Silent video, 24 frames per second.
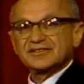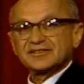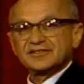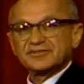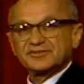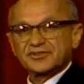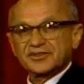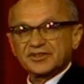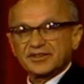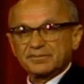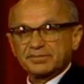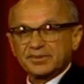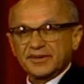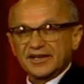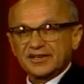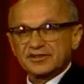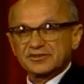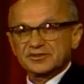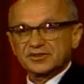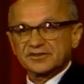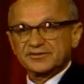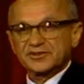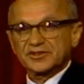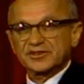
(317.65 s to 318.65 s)
for the
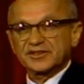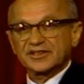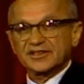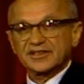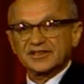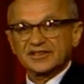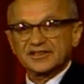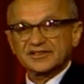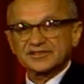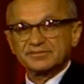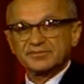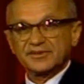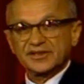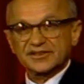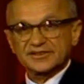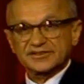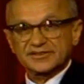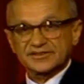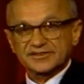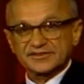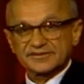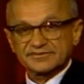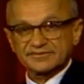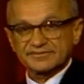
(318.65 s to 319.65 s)
power of organized medicine.